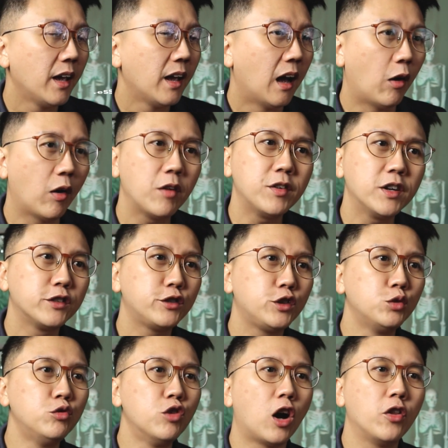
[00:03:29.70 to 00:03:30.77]
However, it's
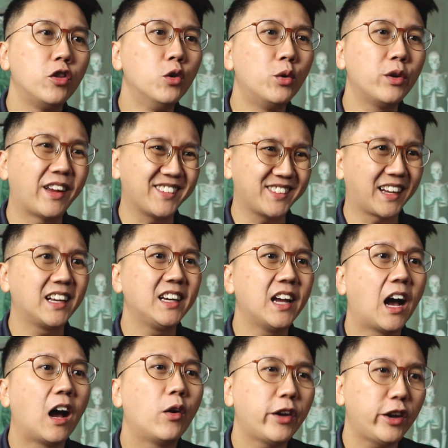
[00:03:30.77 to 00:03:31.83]
still not known exactly
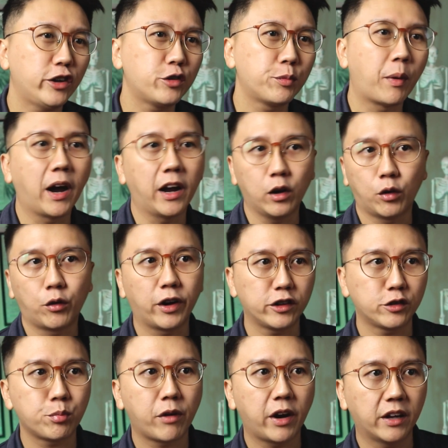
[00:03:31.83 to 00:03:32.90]
how H. pylori
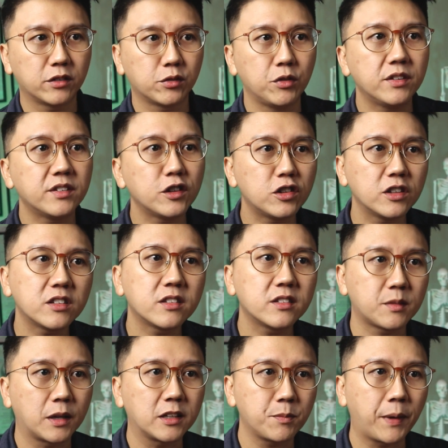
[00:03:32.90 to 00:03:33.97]
spreads. Researchers
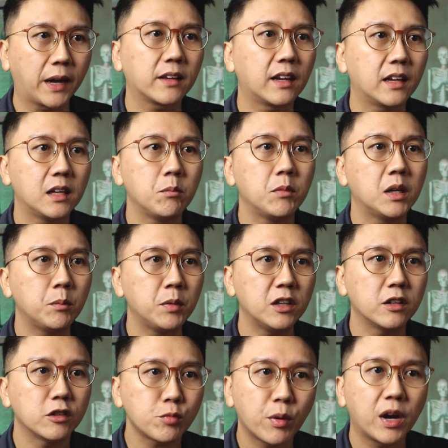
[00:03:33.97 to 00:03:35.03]
suspect that it may
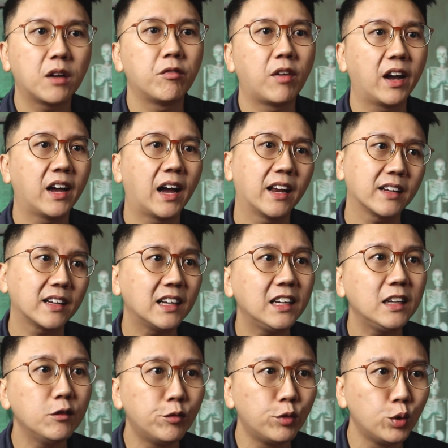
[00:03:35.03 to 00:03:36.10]
be spread via
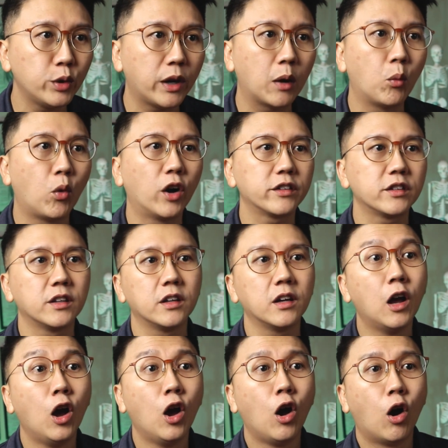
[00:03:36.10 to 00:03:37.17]
unclean food and water
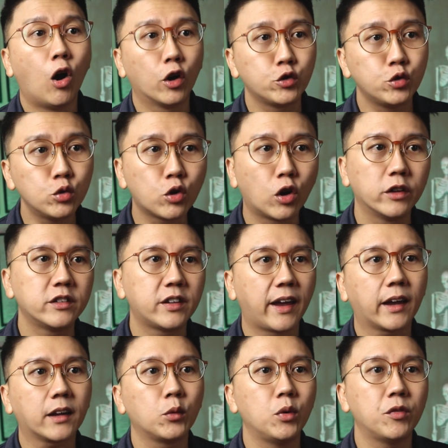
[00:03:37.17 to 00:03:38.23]
or through
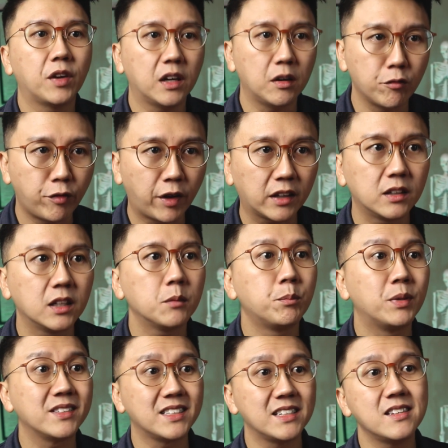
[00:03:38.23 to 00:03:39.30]
contact with an infected
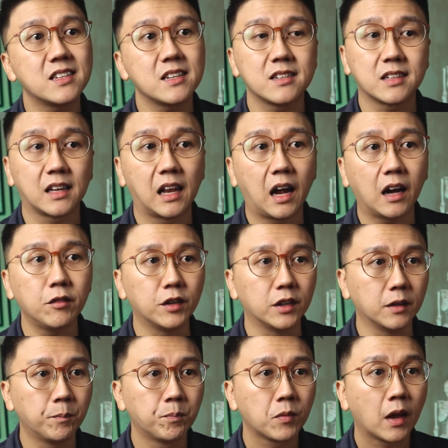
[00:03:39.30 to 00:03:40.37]
person's
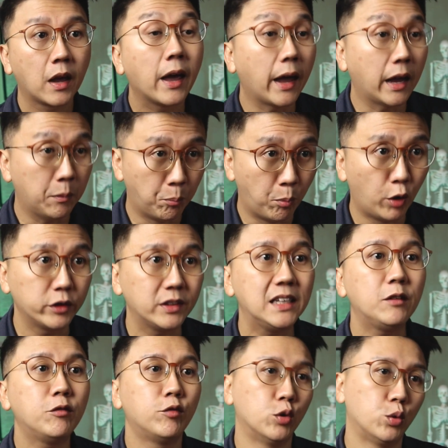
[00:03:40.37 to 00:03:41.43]
saliva and
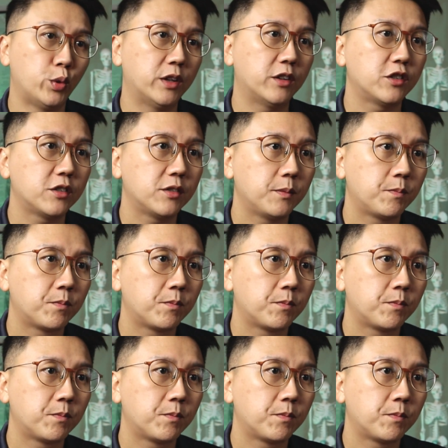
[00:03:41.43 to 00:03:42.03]
bodily fluids.